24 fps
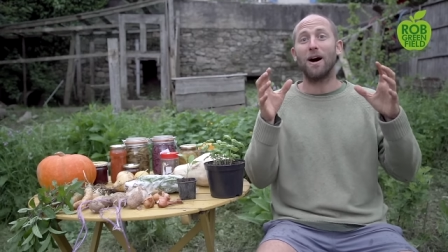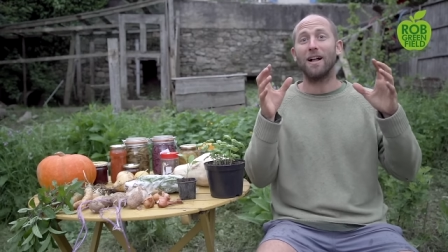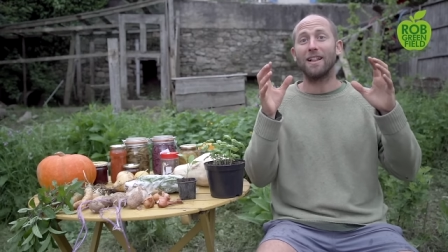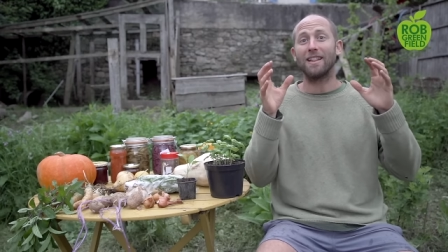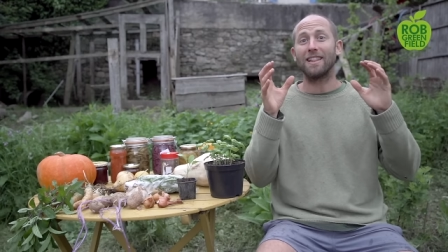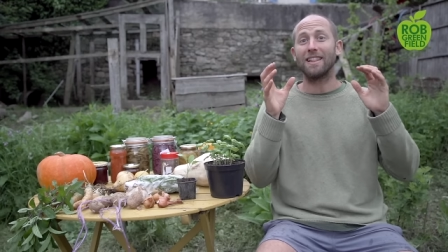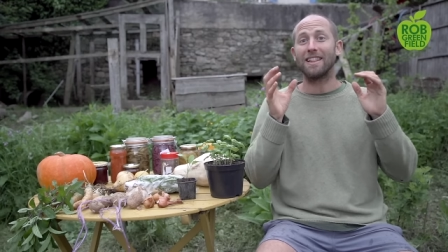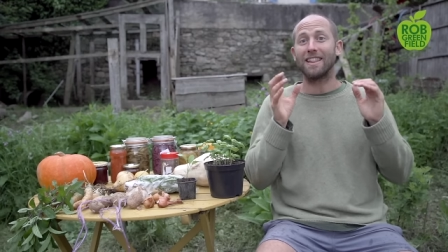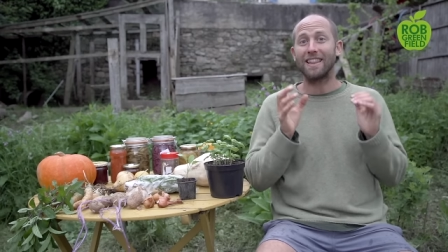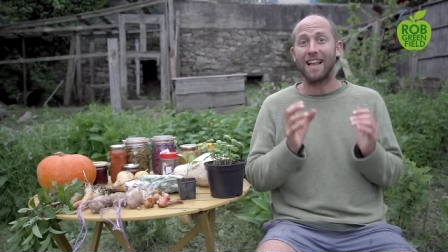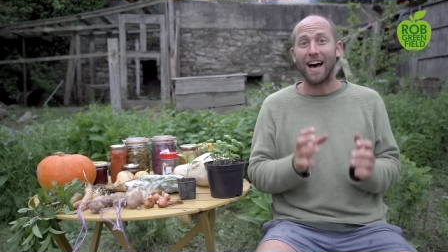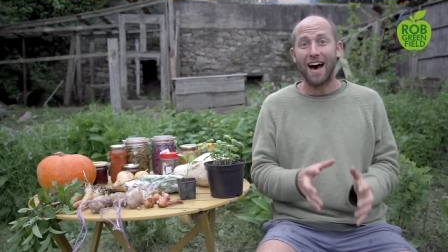a
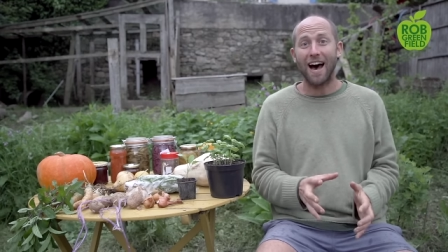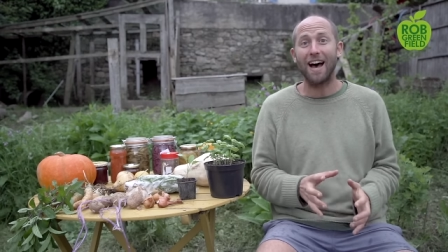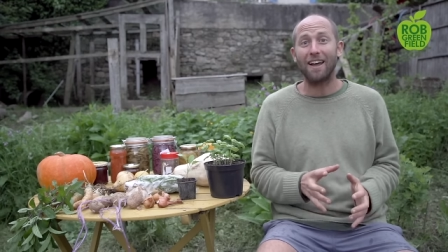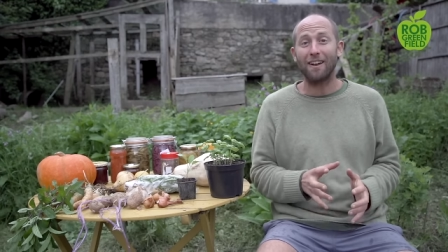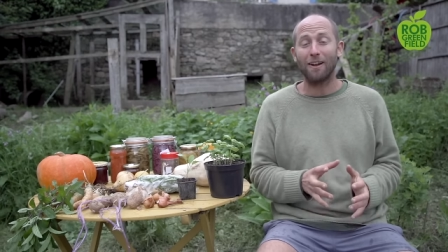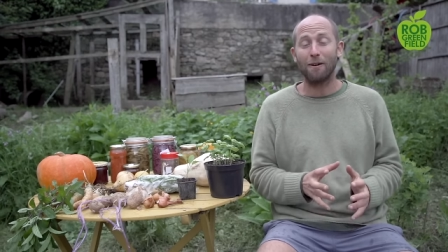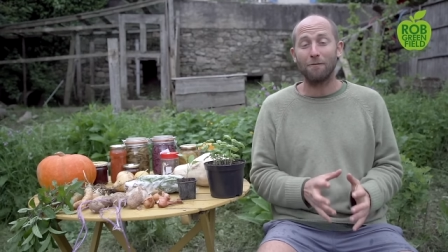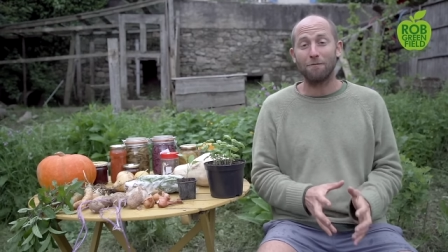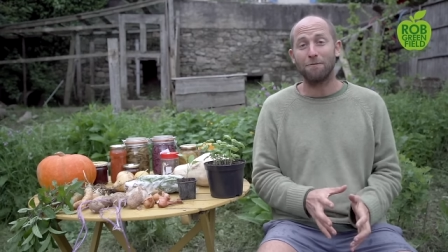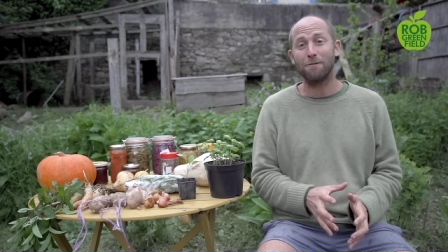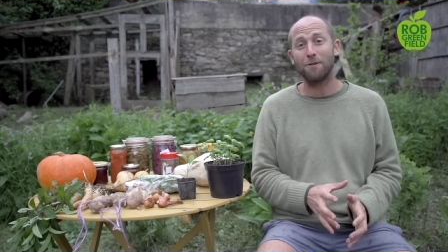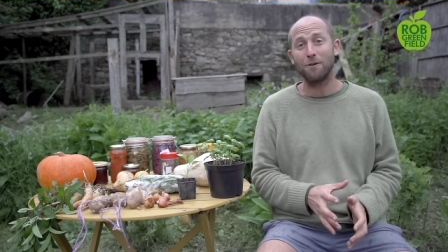lot
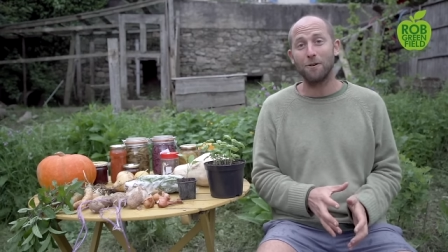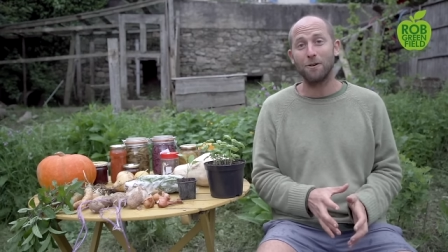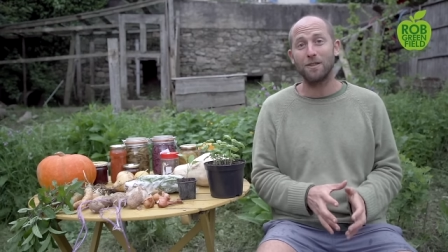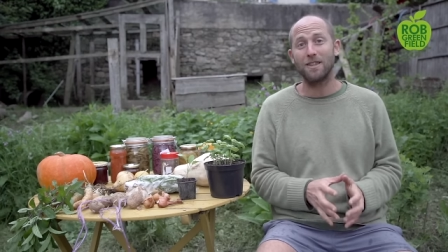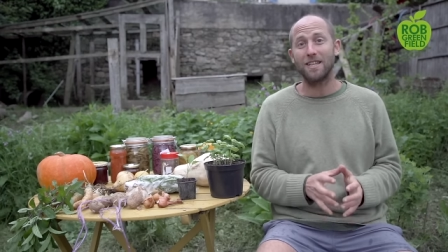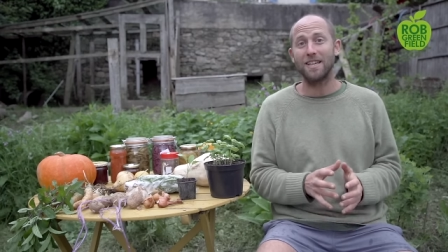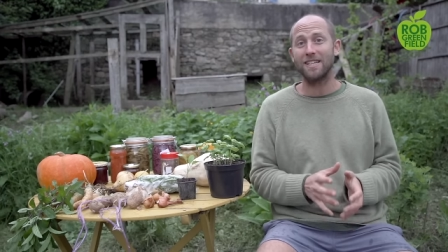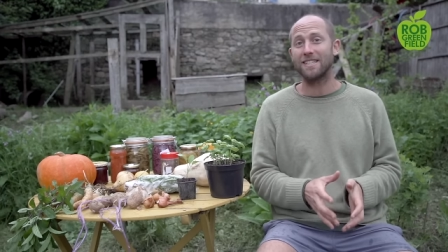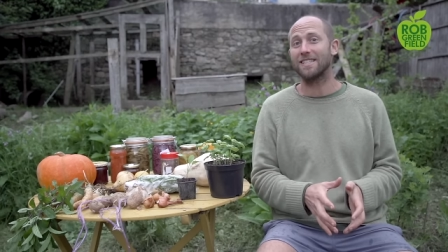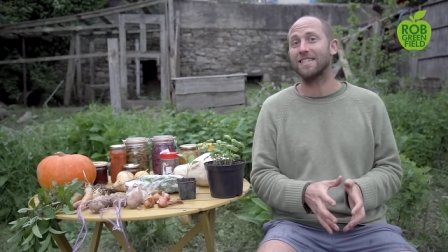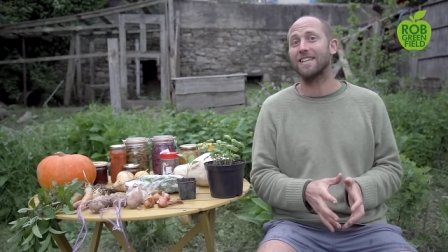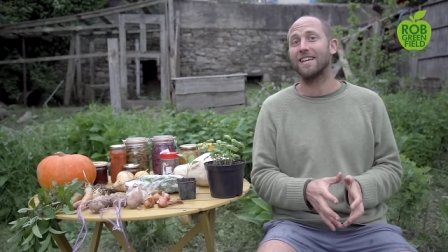of food
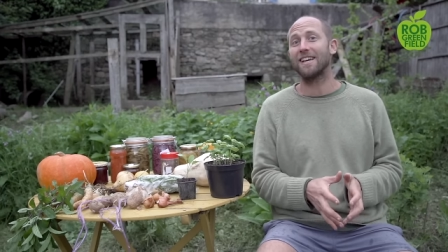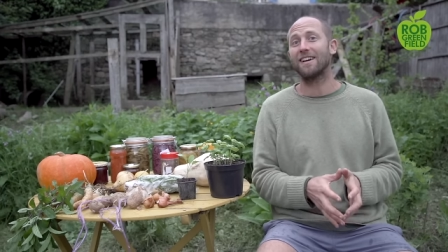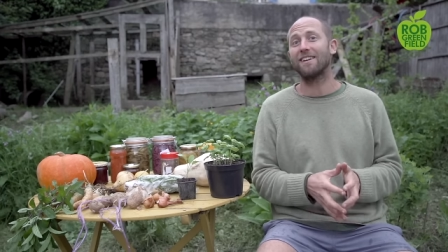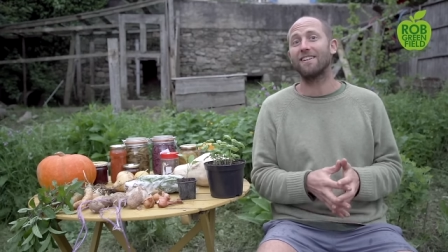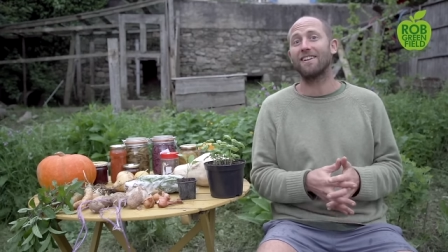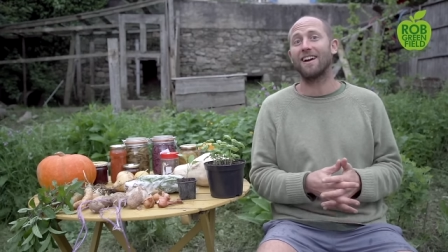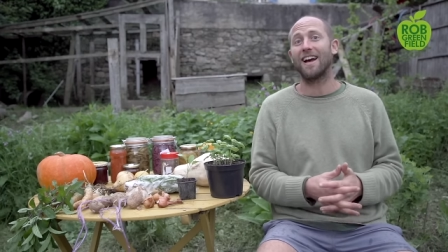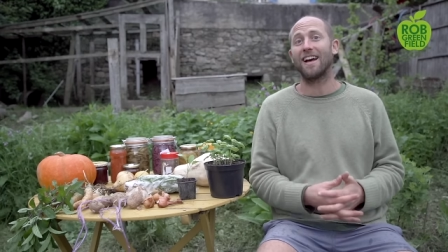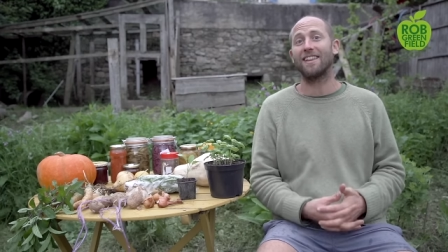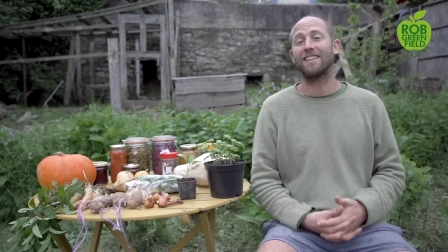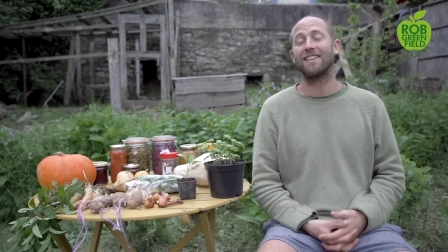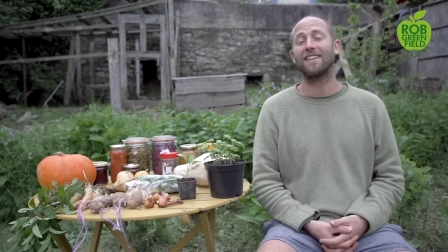this year
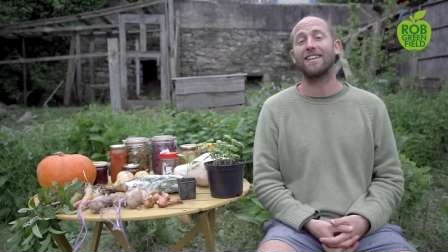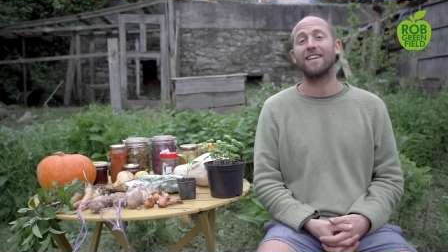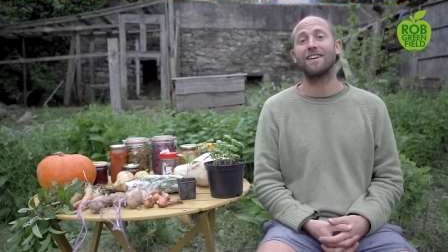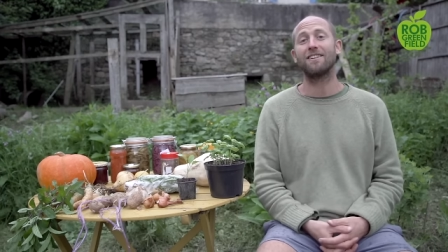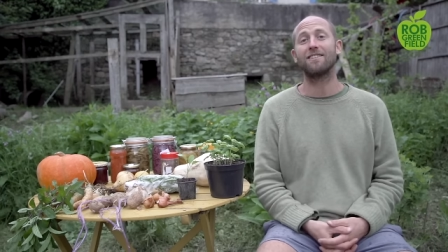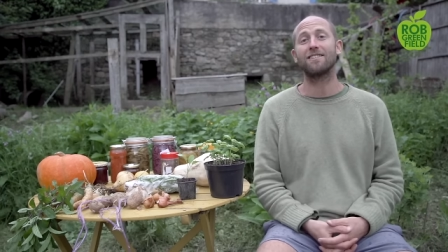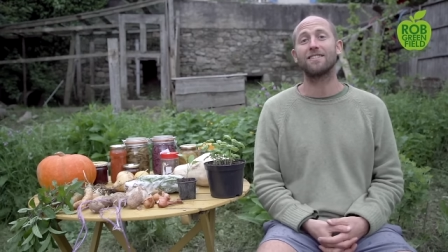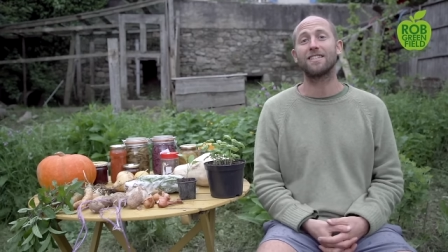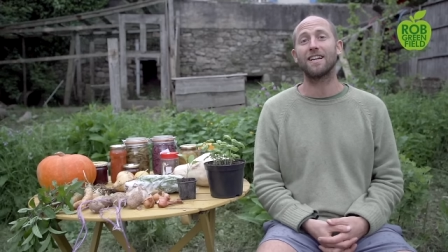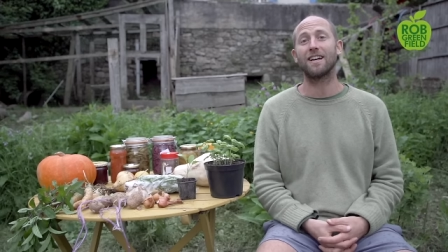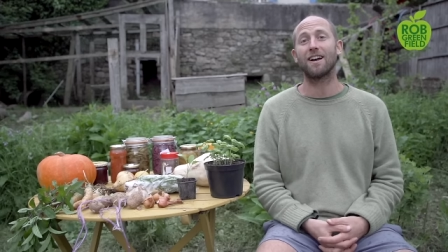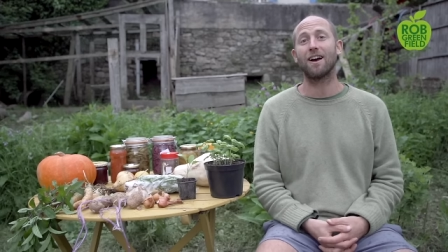and the
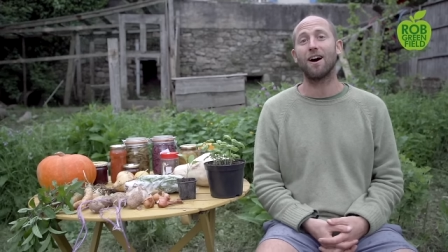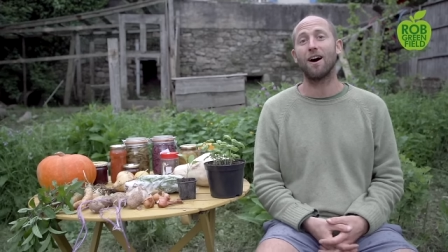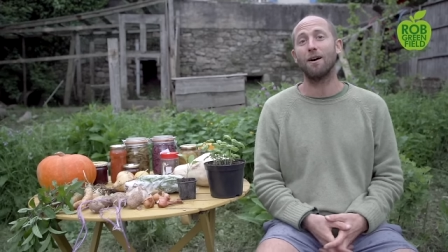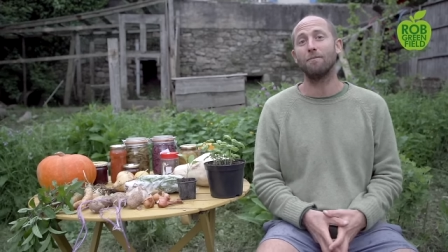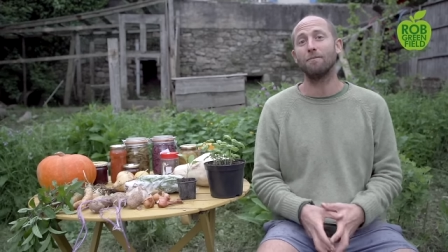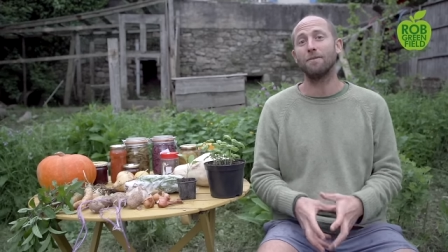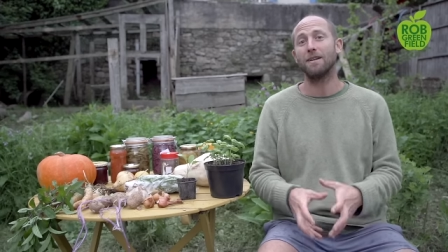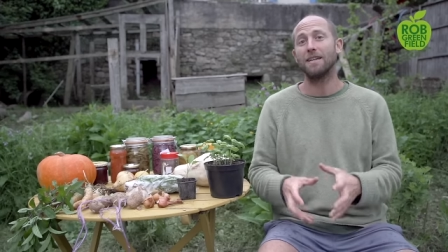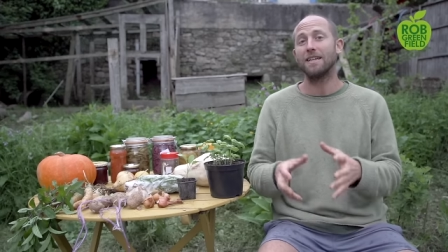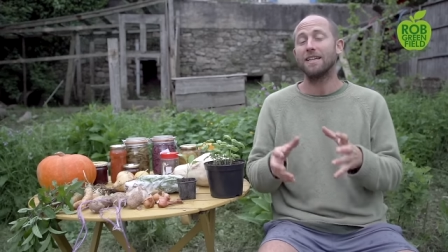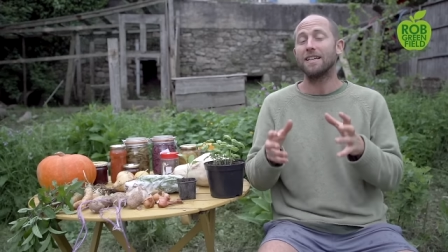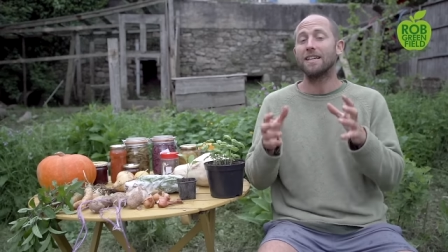years to
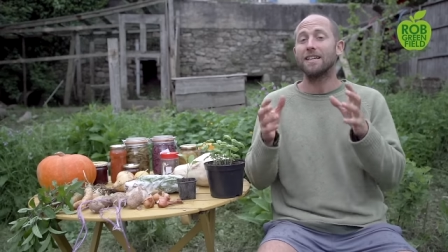come.